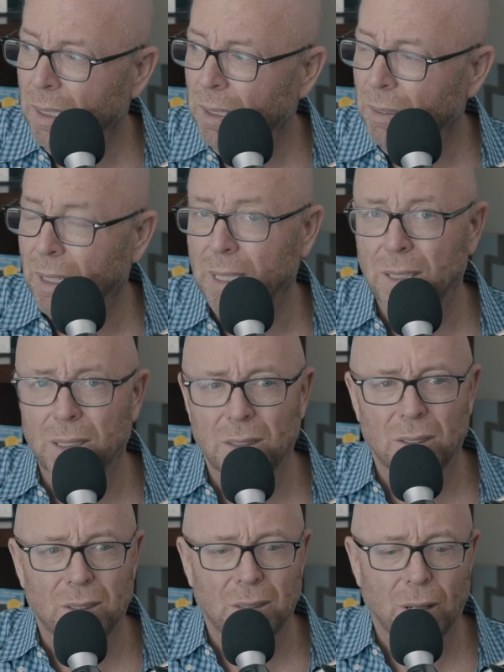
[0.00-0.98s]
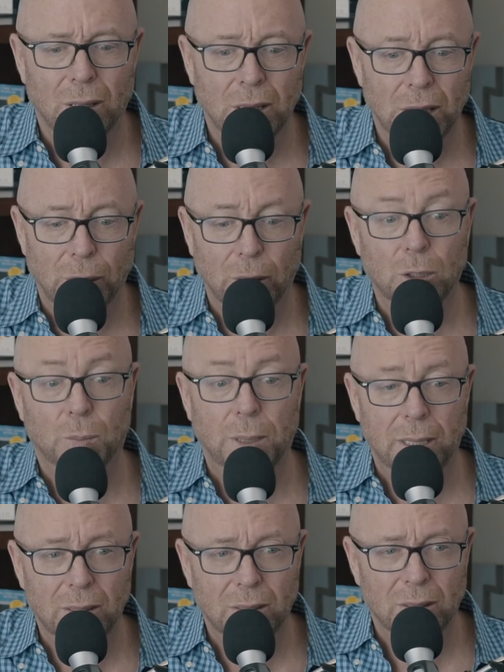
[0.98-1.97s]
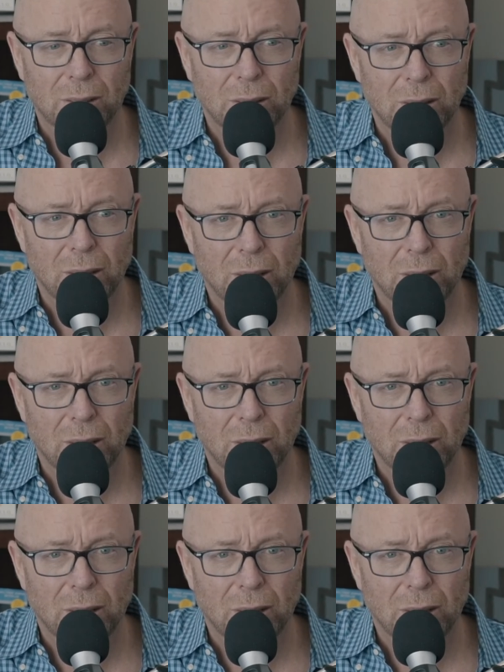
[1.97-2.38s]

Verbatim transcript: right? You can start in your space.